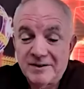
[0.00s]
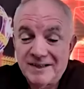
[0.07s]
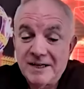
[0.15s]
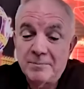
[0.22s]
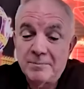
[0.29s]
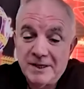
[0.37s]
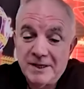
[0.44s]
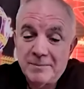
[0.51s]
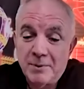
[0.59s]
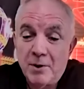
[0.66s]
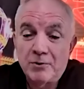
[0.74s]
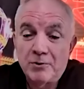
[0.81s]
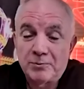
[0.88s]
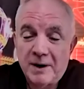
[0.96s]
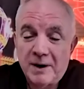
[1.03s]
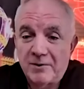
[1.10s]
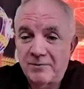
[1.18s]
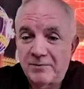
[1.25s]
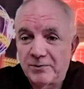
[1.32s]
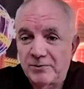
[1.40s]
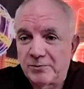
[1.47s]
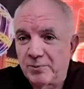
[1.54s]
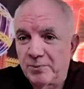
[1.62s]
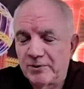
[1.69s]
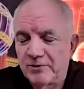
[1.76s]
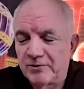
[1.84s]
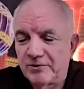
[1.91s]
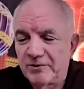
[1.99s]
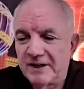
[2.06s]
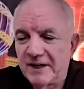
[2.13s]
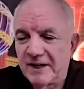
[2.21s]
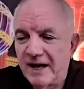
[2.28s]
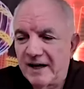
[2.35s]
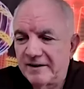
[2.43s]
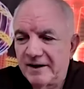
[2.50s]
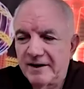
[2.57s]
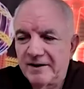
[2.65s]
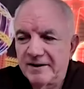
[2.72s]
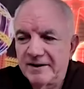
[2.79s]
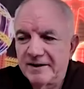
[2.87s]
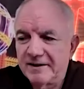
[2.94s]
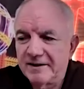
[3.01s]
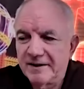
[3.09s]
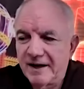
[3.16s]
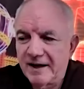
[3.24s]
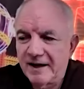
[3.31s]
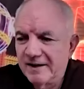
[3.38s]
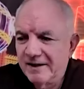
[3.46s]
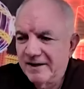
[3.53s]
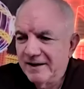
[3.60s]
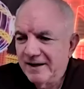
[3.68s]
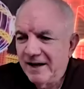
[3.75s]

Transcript: the most powerful sports league out there. And I